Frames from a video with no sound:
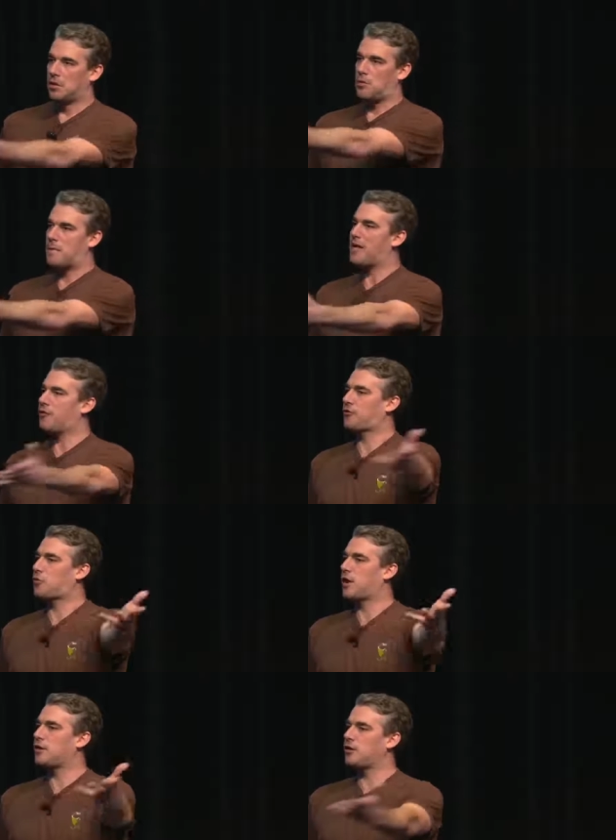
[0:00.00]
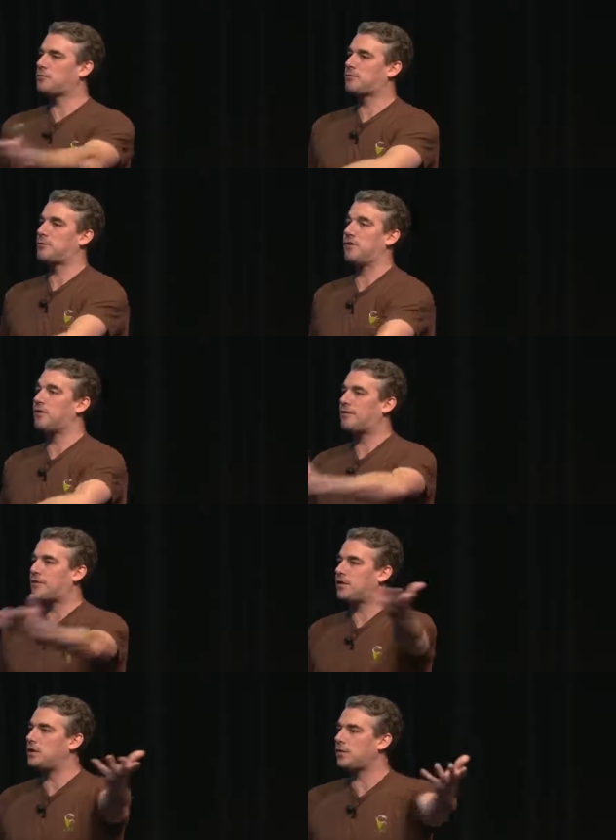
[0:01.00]
load balance the queries between the
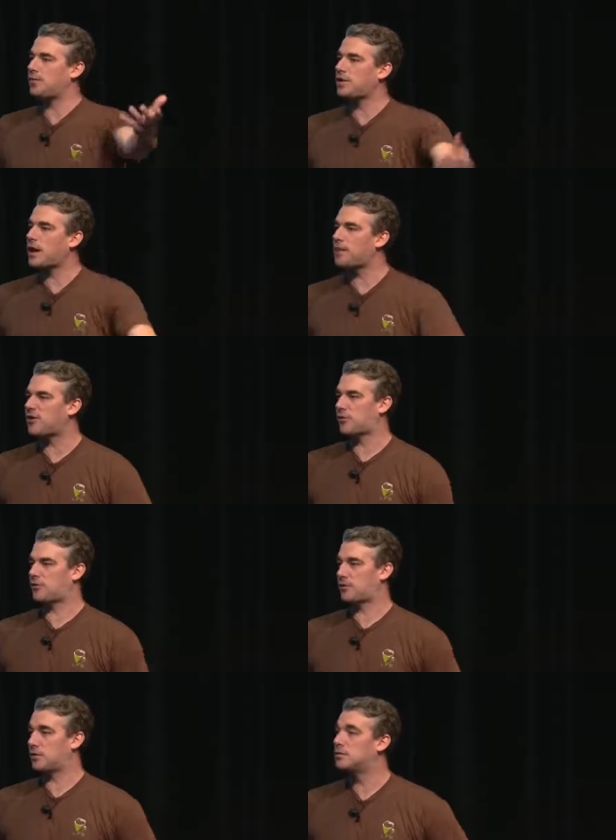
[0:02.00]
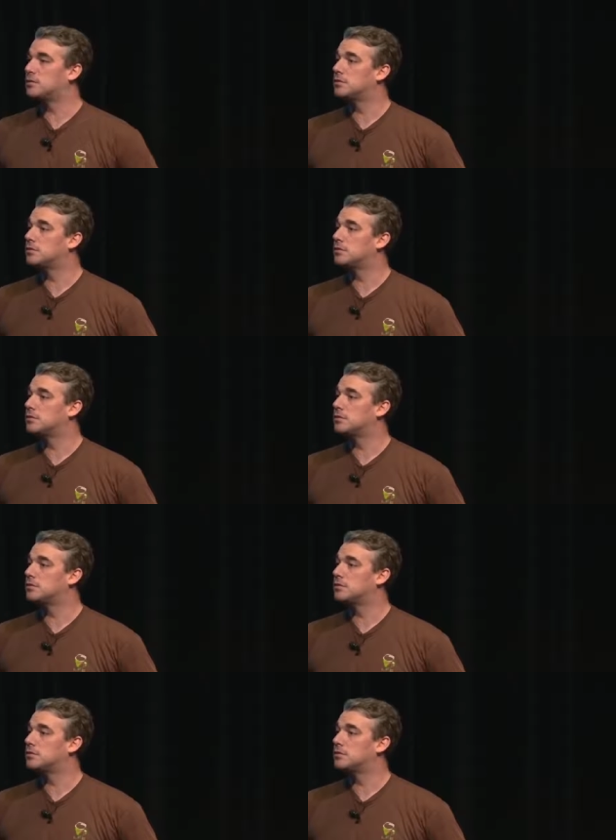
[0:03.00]
15 different databases.